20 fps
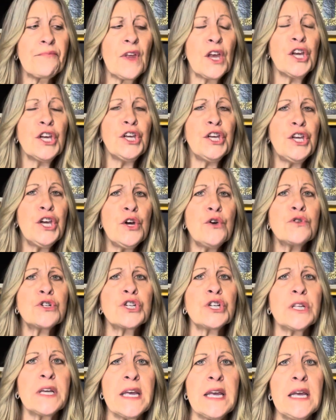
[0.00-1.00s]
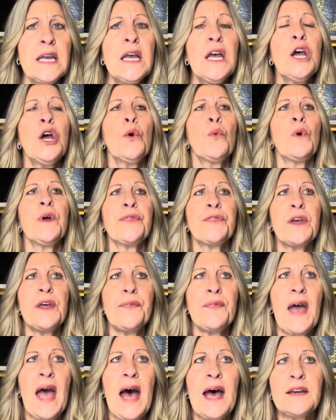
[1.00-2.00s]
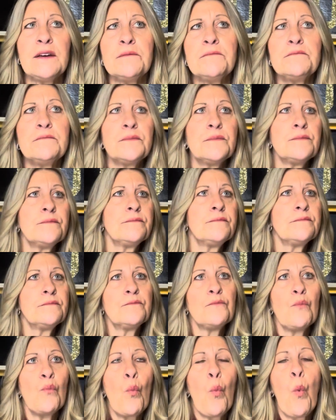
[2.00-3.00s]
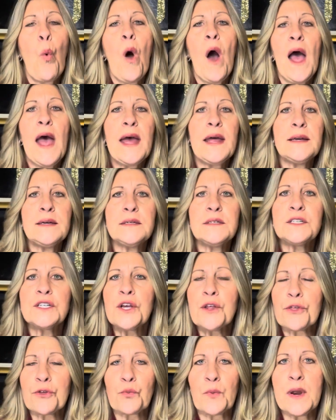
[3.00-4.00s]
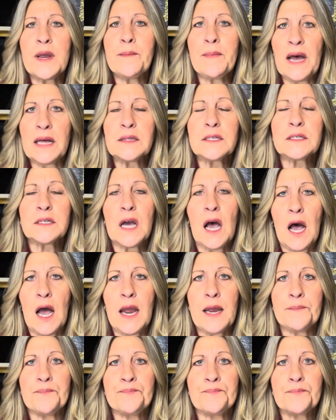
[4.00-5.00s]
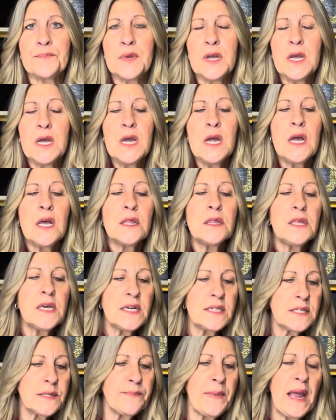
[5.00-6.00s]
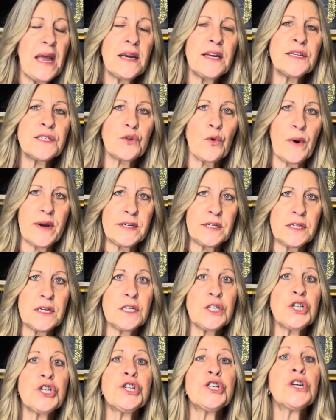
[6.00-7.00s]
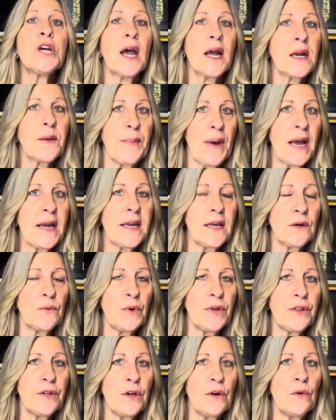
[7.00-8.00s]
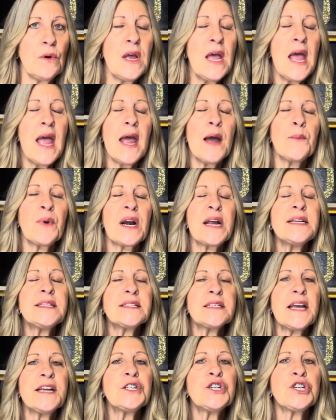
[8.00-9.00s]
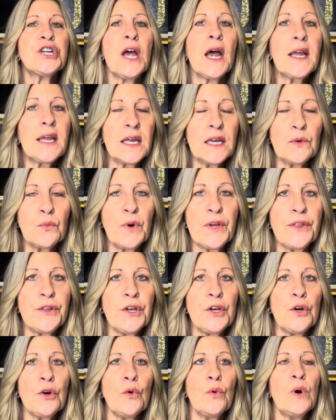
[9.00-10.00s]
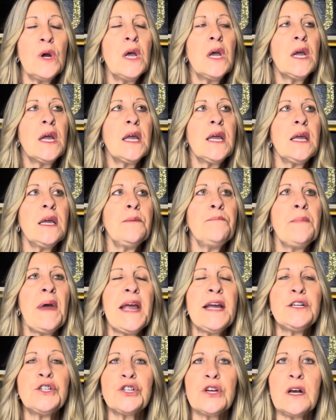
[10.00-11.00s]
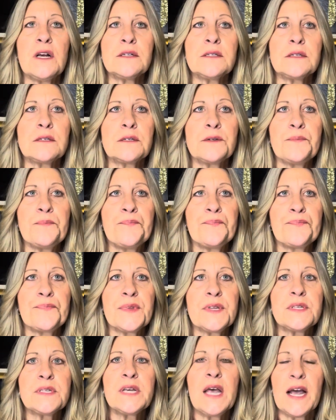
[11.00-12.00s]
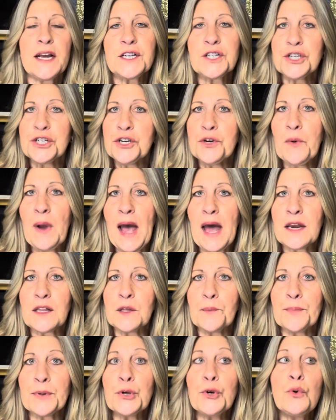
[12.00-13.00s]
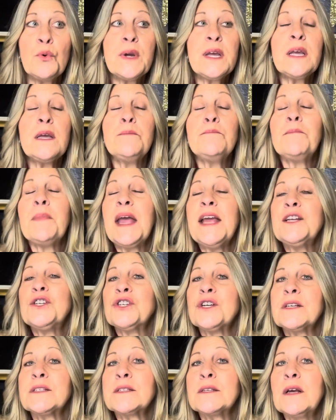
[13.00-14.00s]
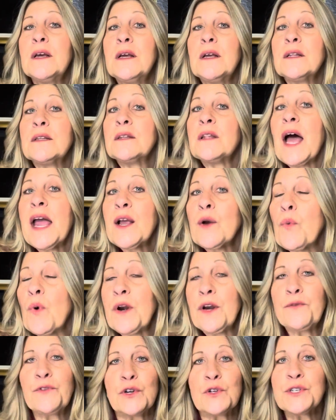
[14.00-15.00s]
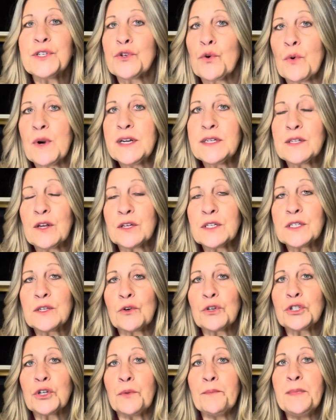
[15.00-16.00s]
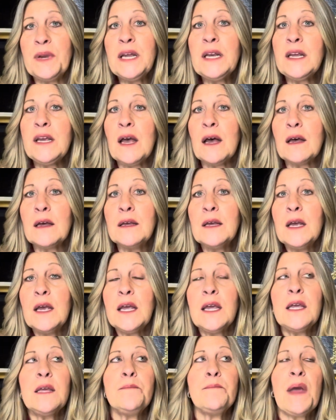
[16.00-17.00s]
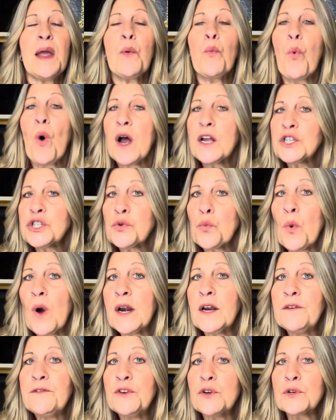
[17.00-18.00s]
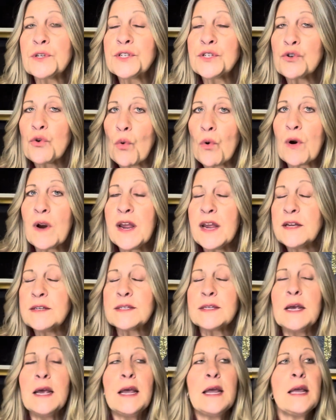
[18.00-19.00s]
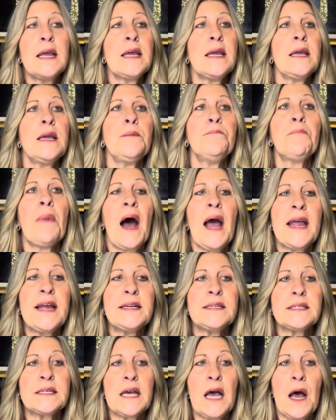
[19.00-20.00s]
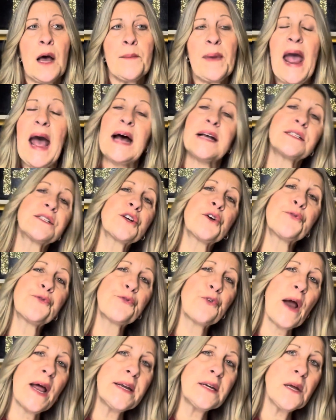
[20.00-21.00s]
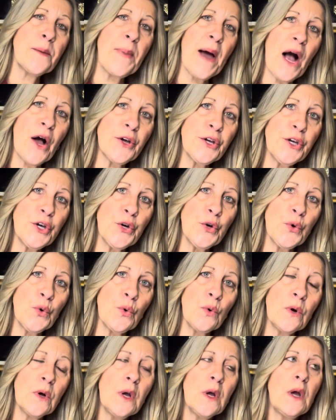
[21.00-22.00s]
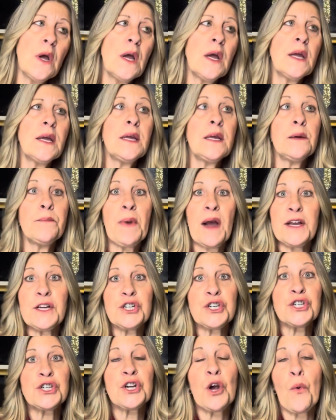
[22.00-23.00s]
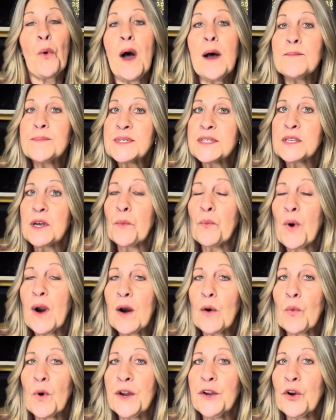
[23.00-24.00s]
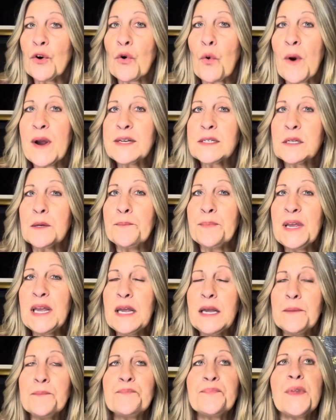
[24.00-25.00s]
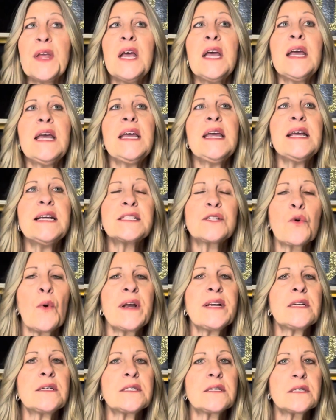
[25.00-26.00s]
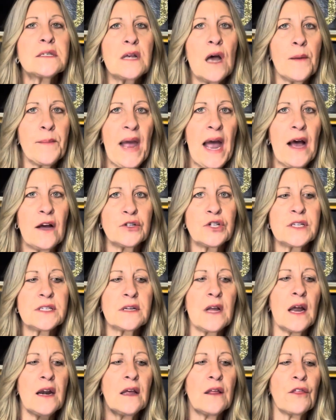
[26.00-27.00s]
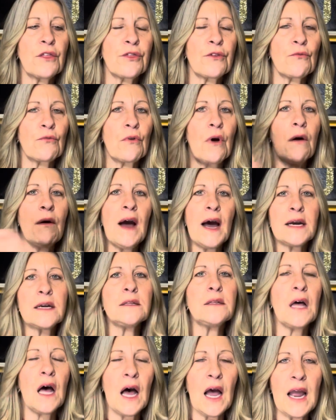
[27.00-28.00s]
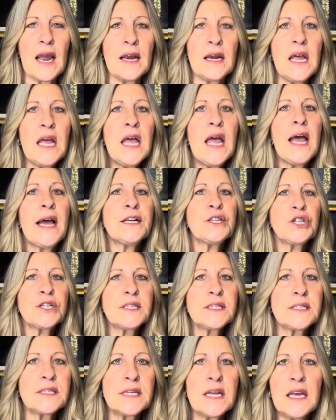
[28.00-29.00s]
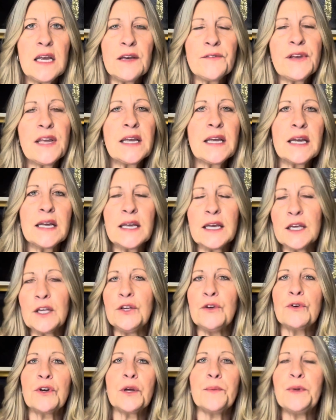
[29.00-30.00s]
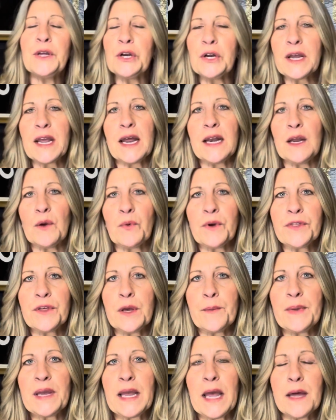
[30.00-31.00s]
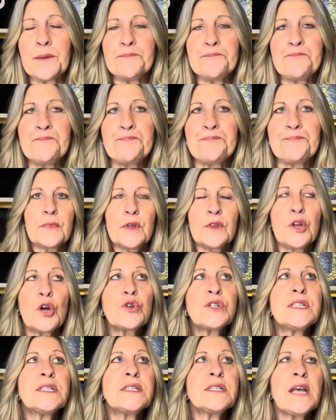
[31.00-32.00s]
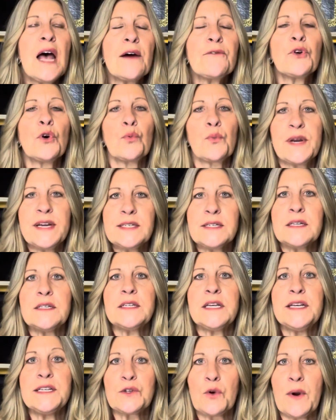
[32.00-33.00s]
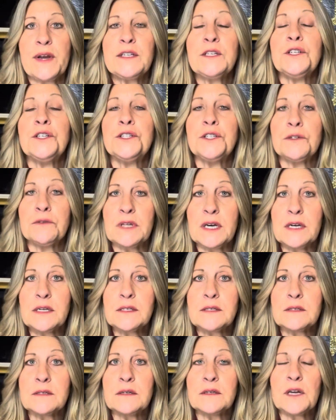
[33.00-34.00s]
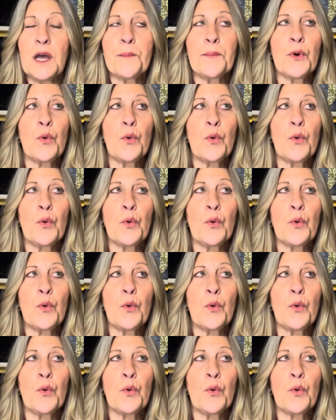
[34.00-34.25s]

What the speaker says: usually within that 1 to 3 month time. This man is going to check back in with you. And when I say check in with you, he may just text you out of the blue. He may just like one of your stories on social media. He may watch one of your stories. He might ask a friend about you. He might show up somewhere where you're going to be. He's going to somehow just kind of throw out a line and just see if he can get you communicating with him again. There's several reasons he's going to do this. Number